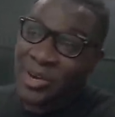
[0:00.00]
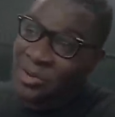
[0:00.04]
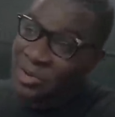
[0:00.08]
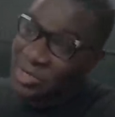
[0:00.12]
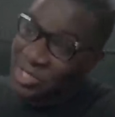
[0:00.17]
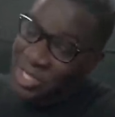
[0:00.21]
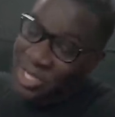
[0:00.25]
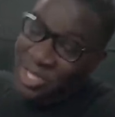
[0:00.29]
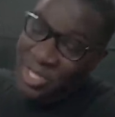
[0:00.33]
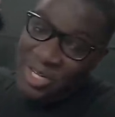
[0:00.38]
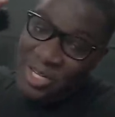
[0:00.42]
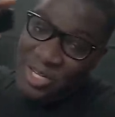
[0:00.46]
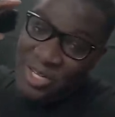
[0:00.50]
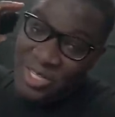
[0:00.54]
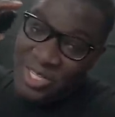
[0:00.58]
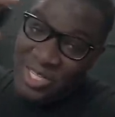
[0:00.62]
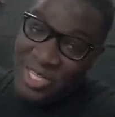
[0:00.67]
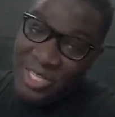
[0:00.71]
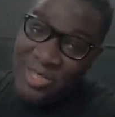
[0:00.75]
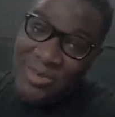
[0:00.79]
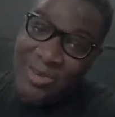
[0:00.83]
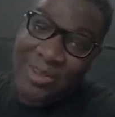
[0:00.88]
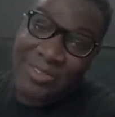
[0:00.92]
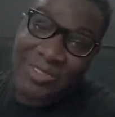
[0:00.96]
which I'm going to
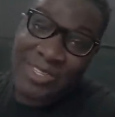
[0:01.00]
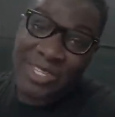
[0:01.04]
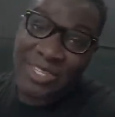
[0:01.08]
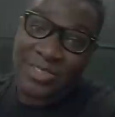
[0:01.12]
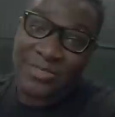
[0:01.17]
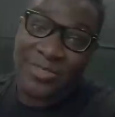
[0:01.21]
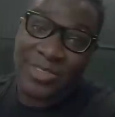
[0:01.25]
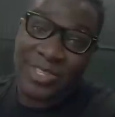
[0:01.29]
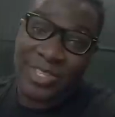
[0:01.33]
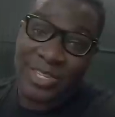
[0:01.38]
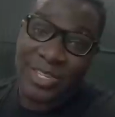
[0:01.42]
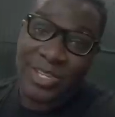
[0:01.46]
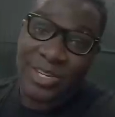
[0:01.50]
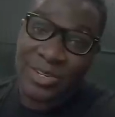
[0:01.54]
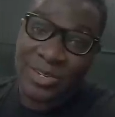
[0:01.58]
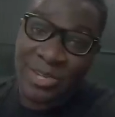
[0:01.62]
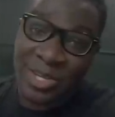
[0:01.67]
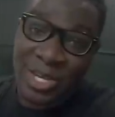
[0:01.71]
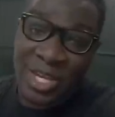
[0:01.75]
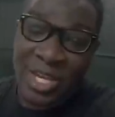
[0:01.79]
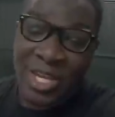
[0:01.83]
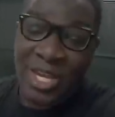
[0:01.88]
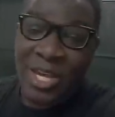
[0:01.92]
continue after this video.